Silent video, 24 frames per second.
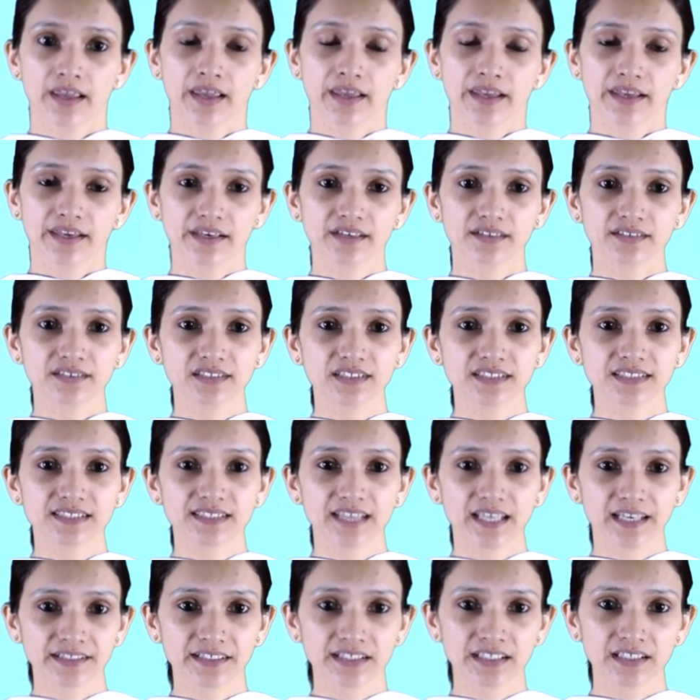Here the
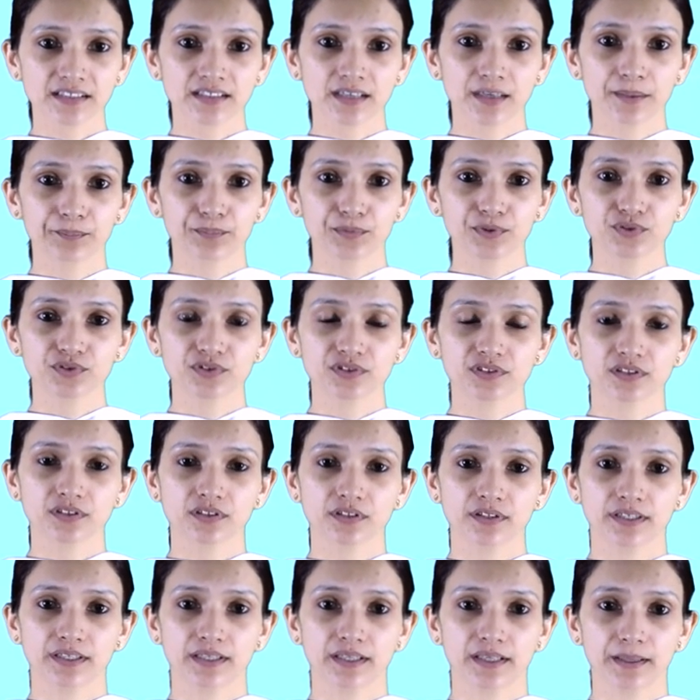sending computer
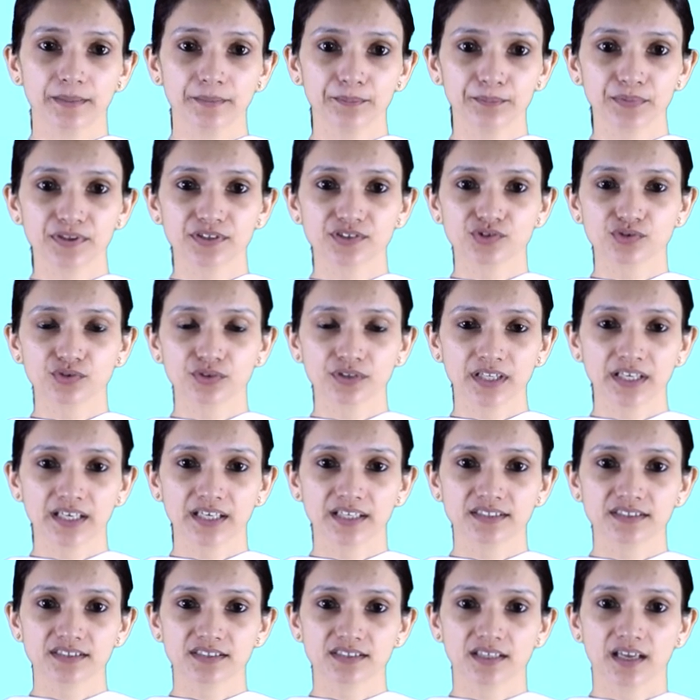
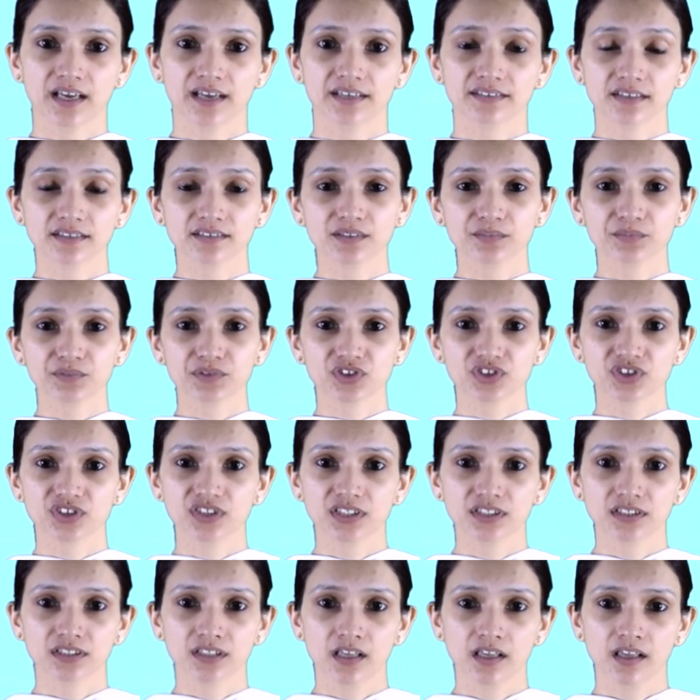impersonates another
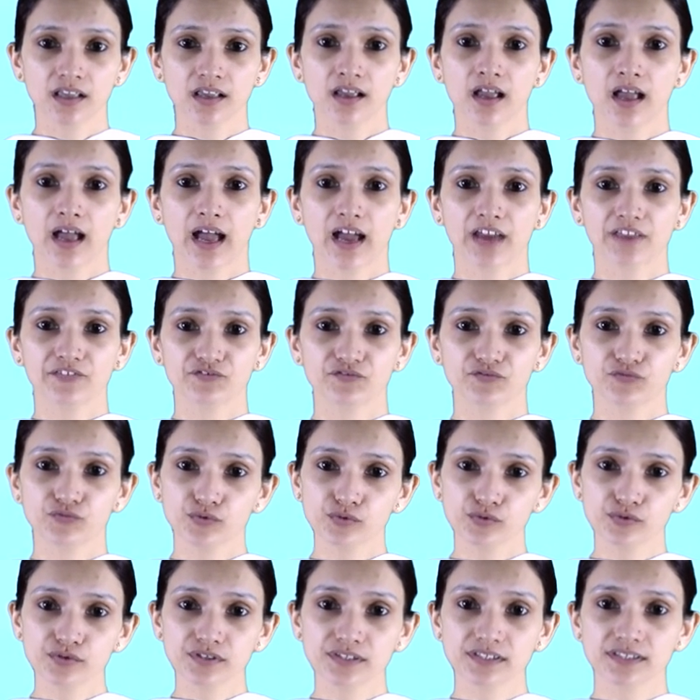machine and
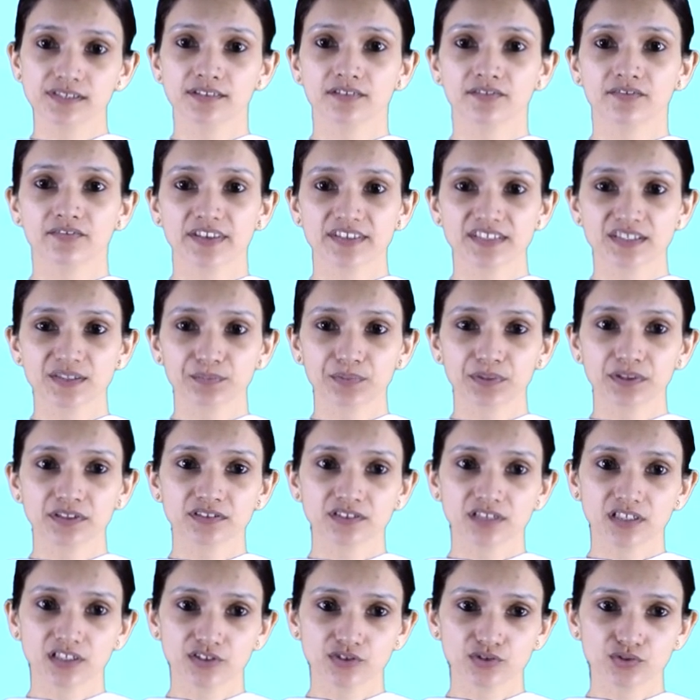fools the recipient
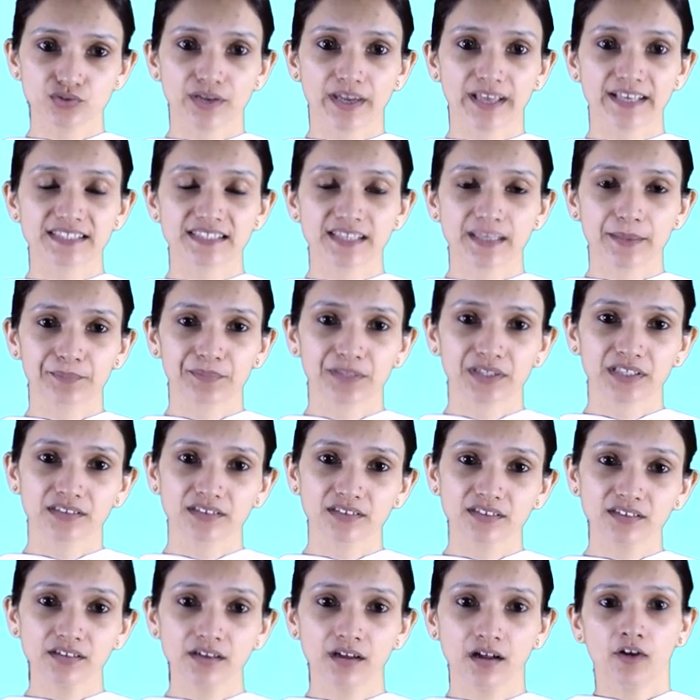into accepting
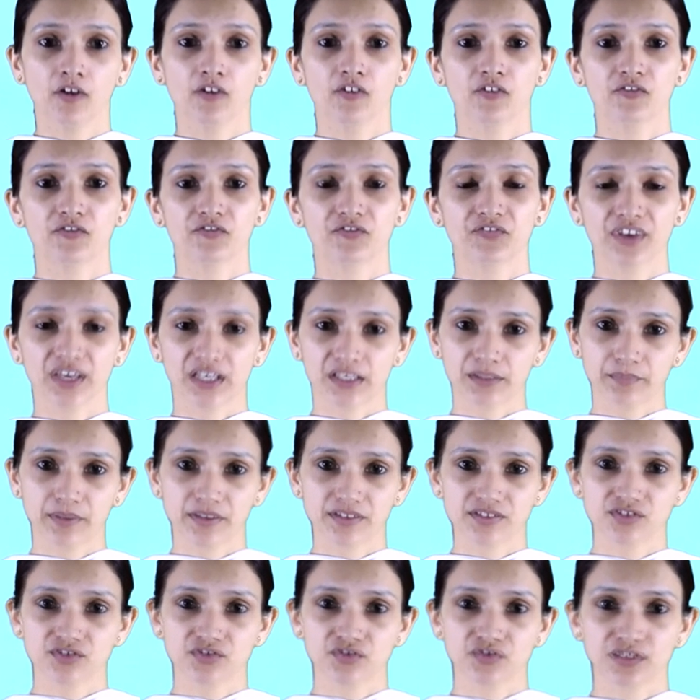the fake
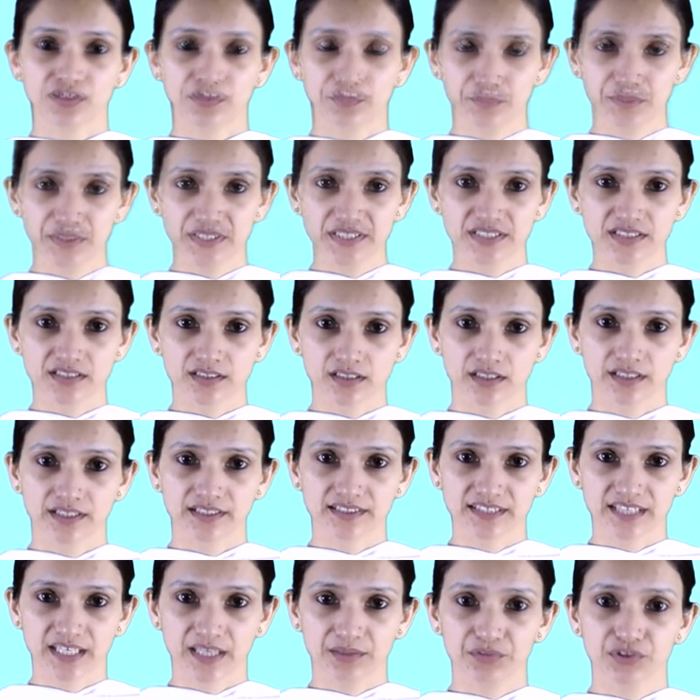messages. It
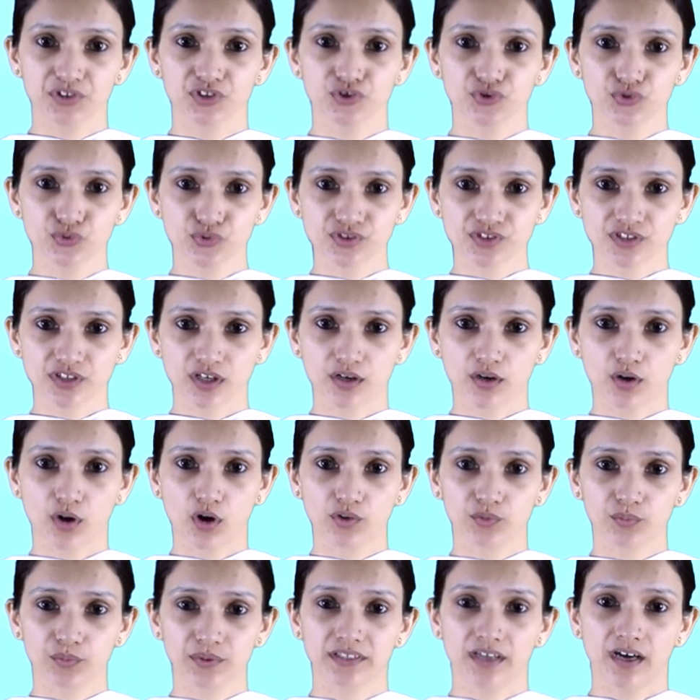can be used
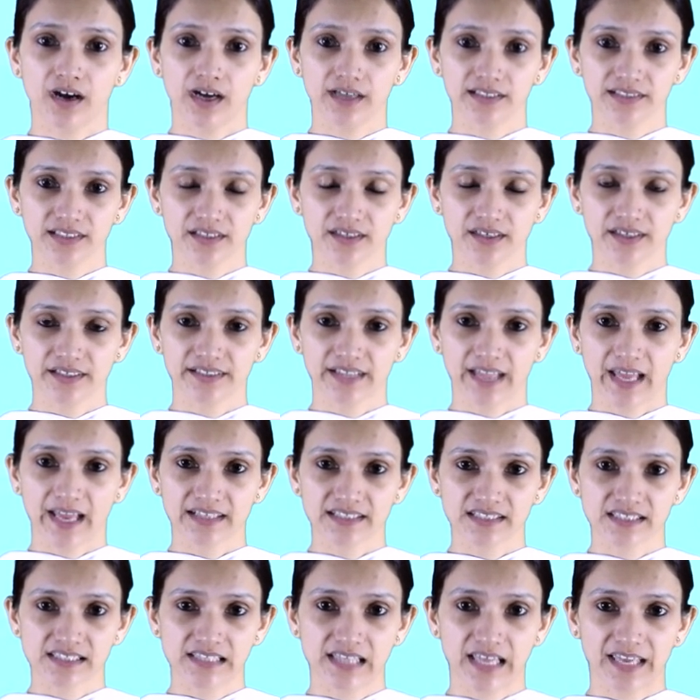along with other
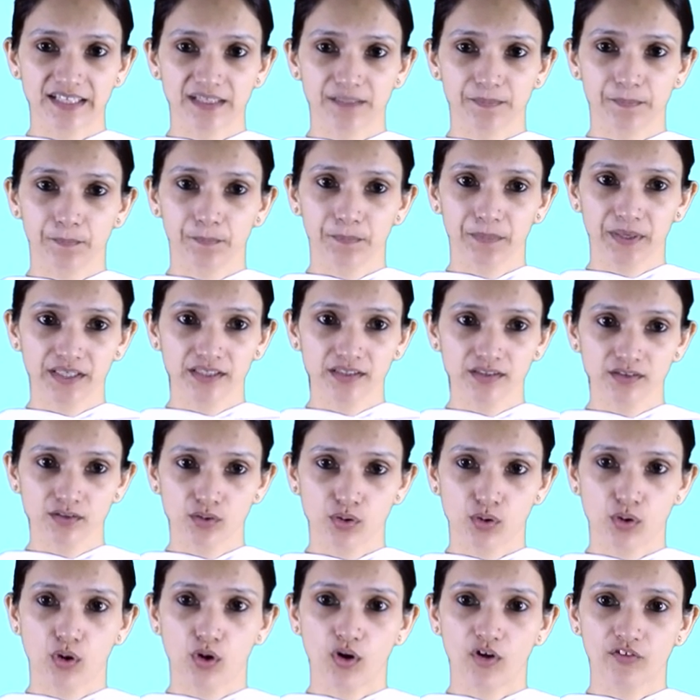attacks like ping
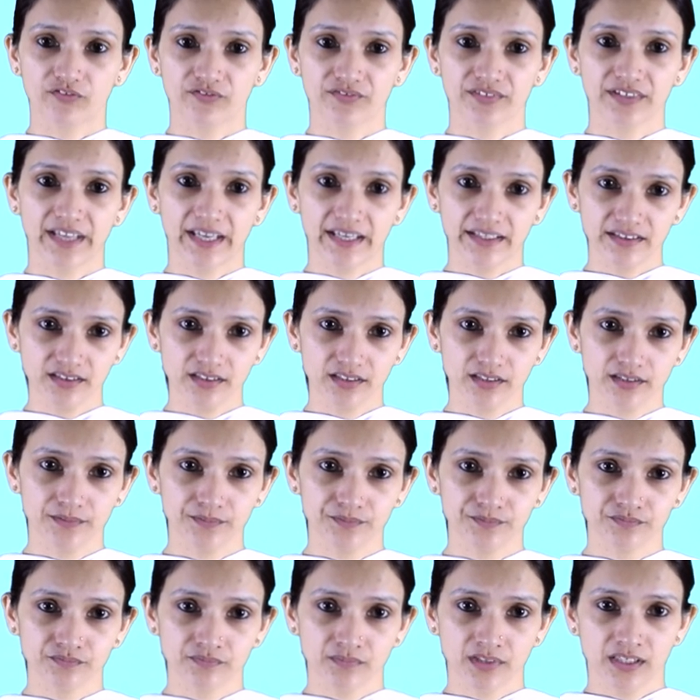of death,
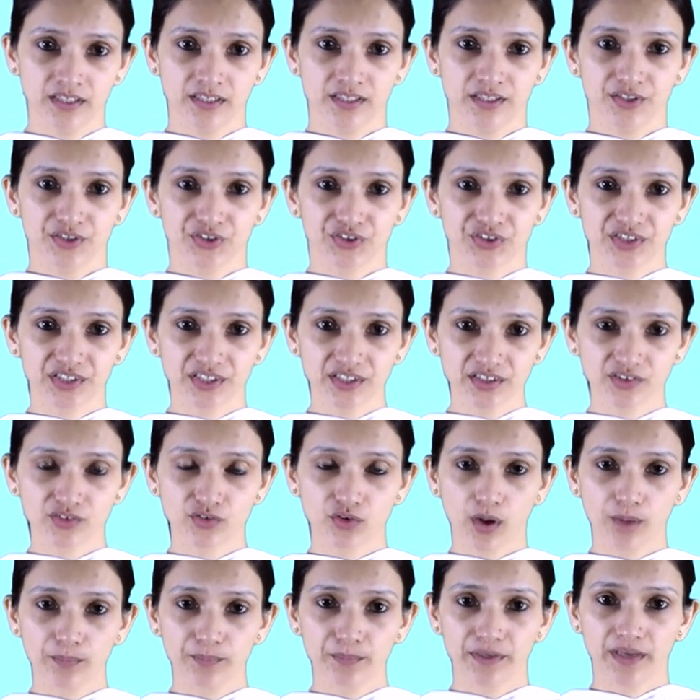
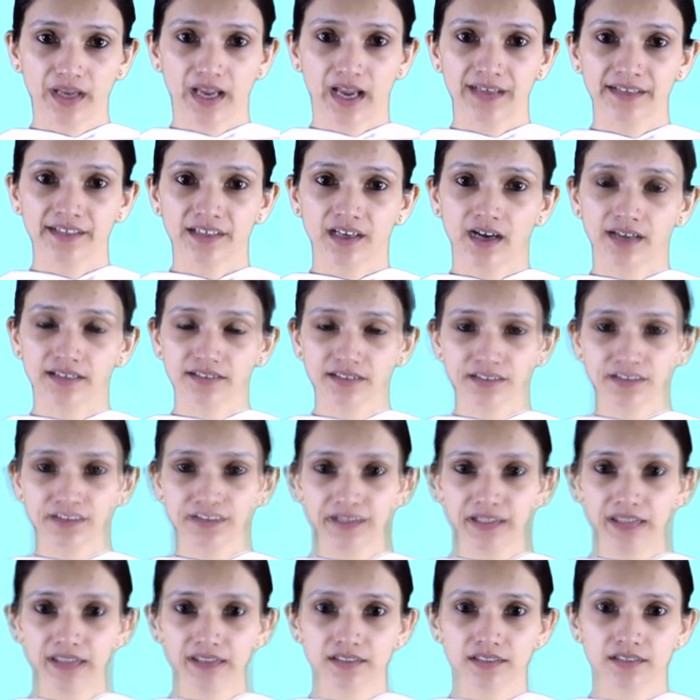teardrop and other
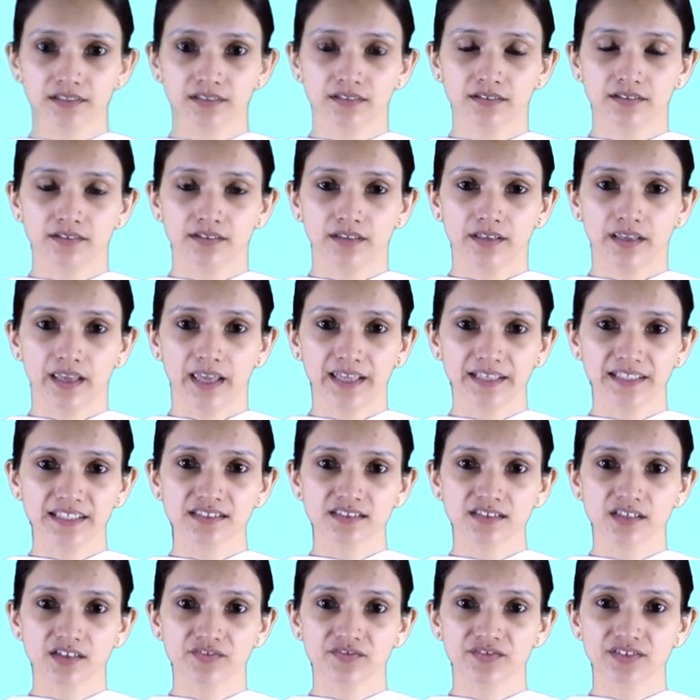attacks. Any
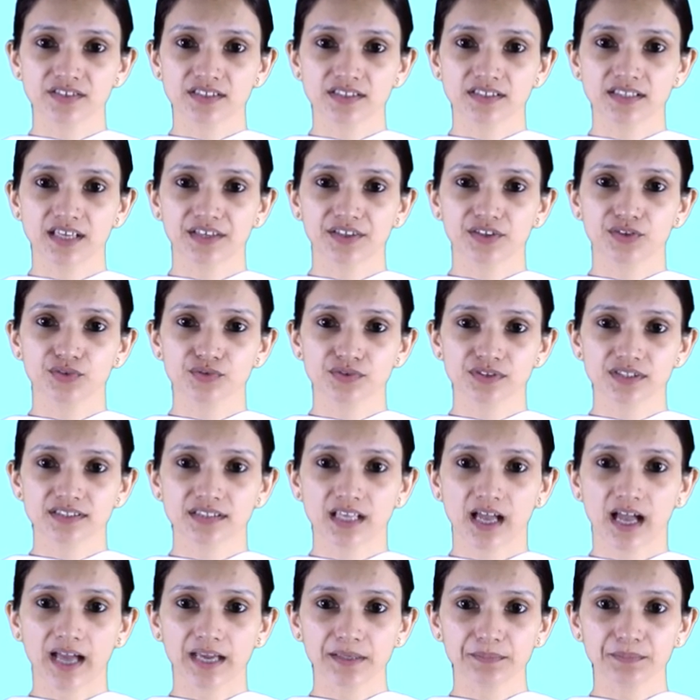service that uses
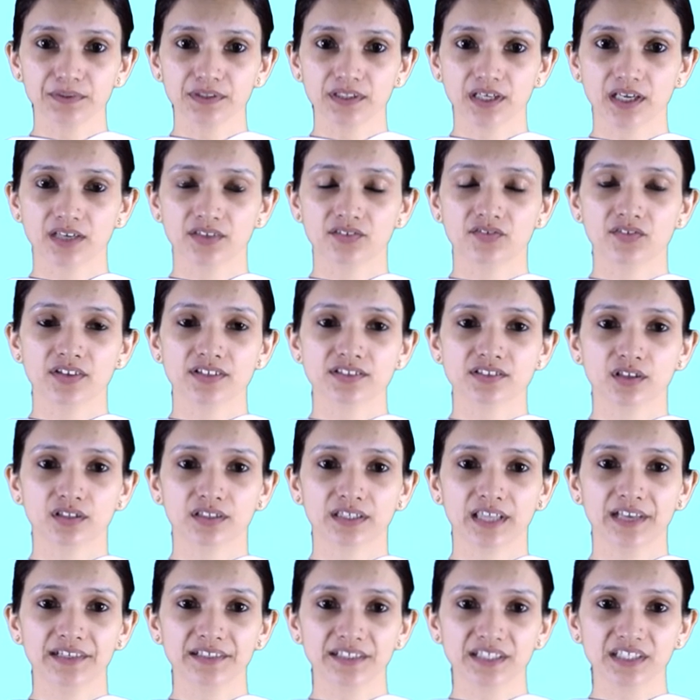IP address
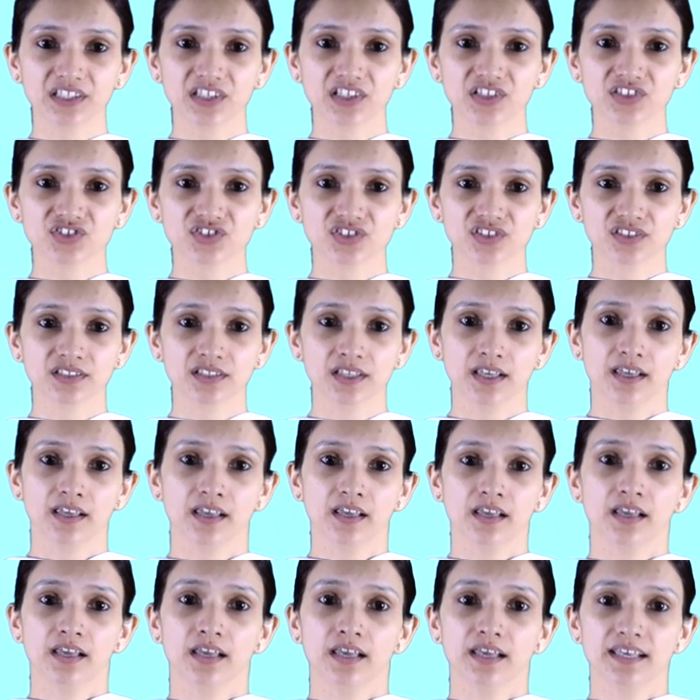authentication
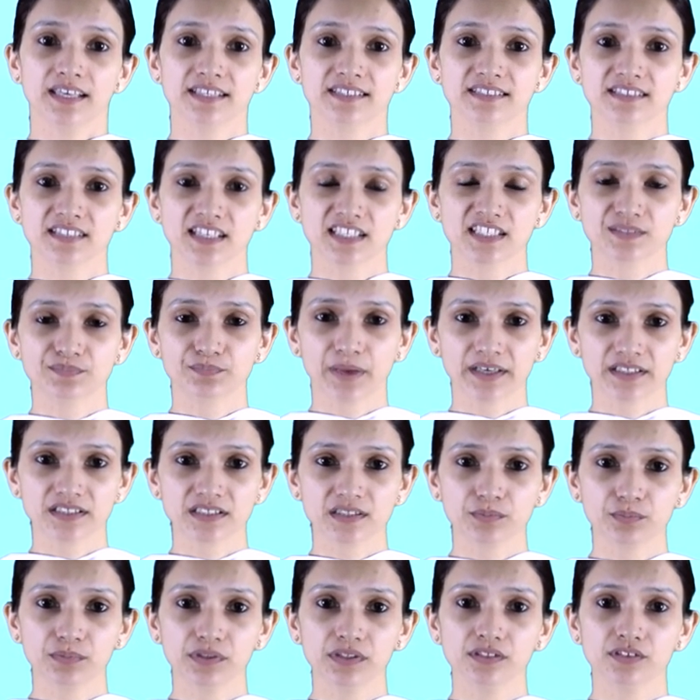is
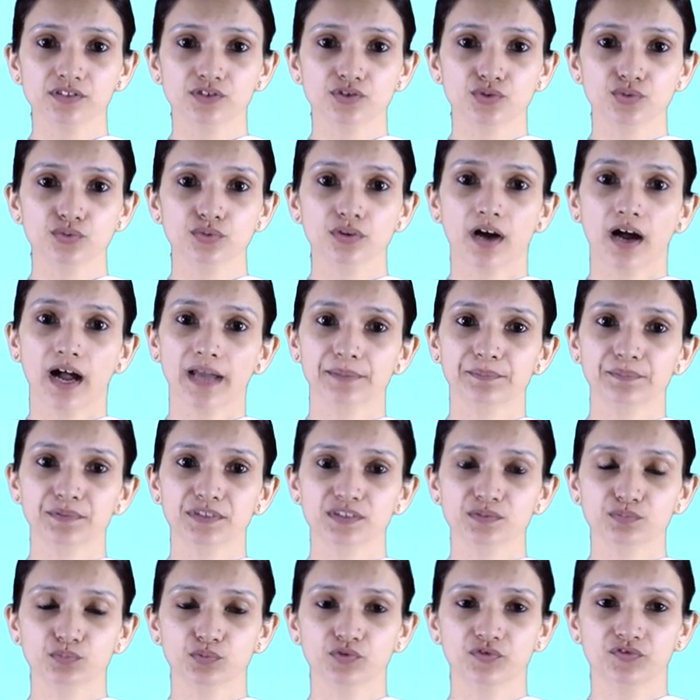susceptible to IP
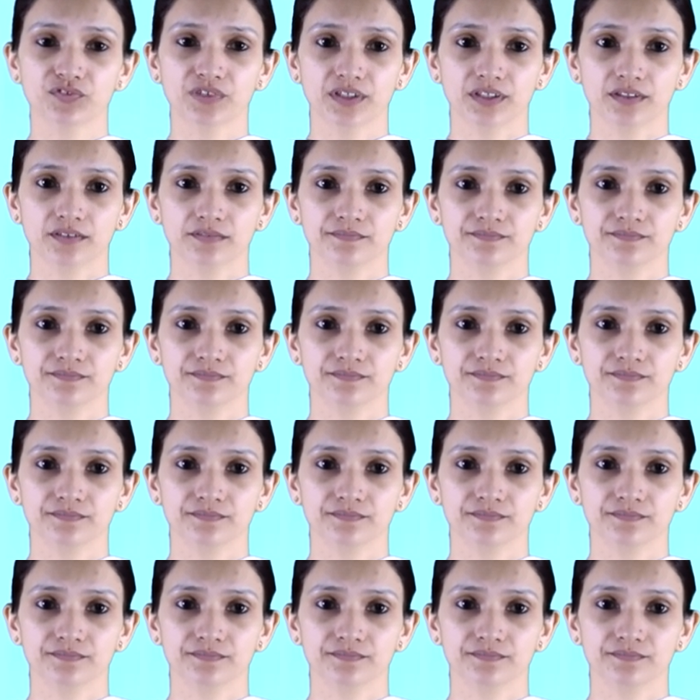spoofing.